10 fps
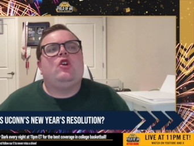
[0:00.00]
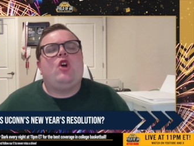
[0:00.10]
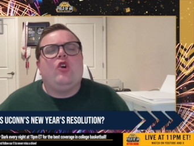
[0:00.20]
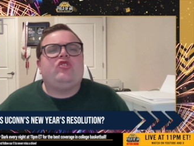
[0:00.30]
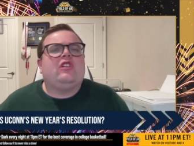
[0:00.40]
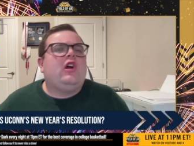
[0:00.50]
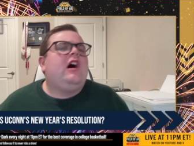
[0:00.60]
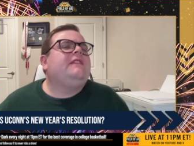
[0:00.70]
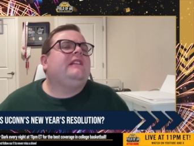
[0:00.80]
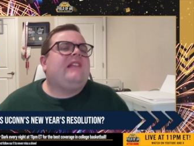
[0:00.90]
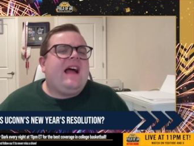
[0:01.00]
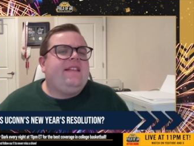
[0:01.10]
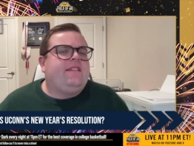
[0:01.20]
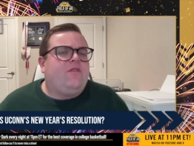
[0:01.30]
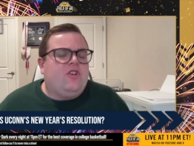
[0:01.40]
goes along the
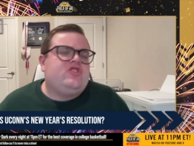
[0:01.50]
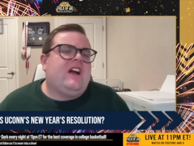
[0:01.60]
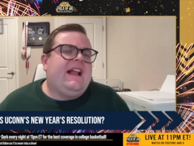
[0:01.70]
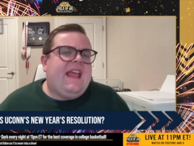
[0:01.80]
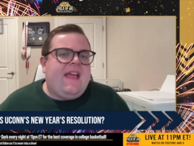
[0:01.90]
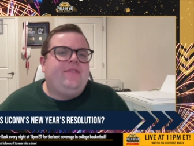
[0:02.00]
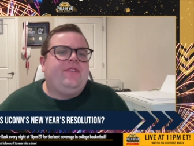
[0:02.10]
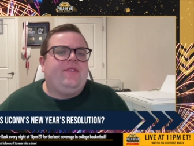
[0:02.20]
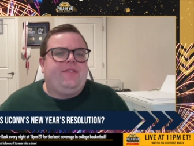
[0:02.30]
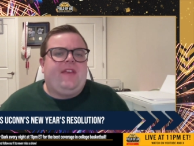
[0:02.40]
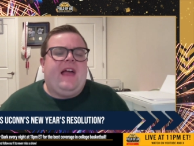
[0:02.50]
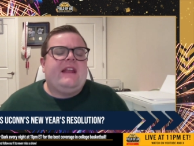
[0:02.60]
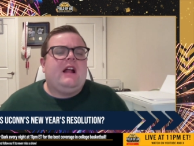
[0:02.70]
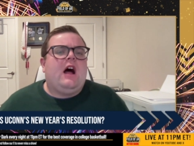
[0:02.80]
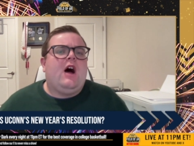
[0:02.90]
lines of what John Henson
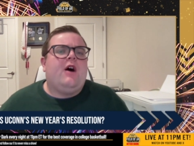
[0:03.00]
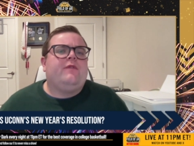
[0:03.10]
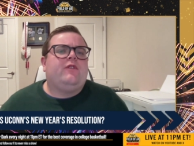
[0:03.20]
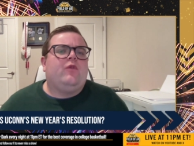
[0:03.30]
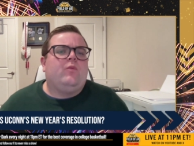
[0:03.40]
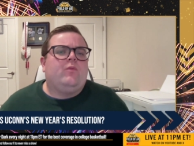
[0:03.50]
said of